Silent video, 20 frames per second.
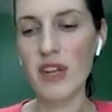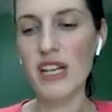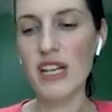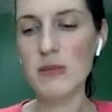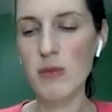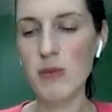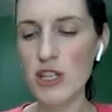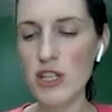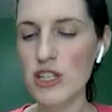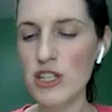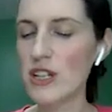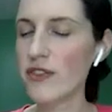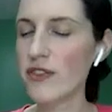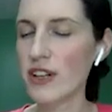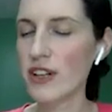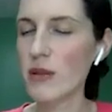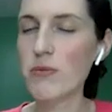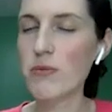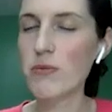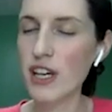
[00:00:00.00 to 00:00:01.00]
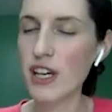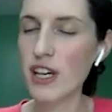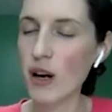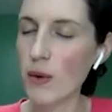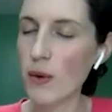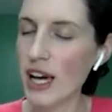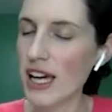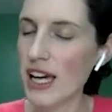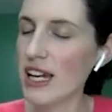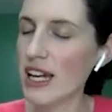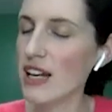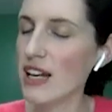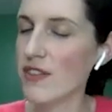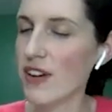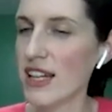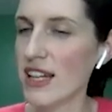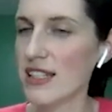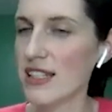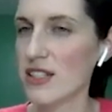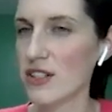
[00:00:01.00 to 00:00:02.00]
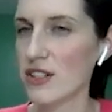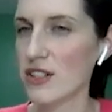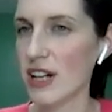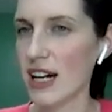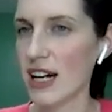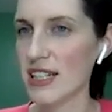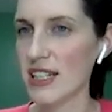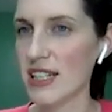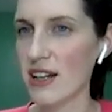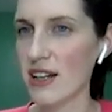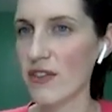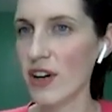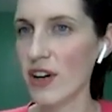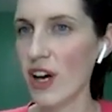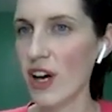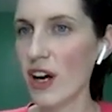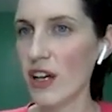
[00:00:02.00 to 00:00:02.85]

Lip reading: especially for the POA and advanced directive,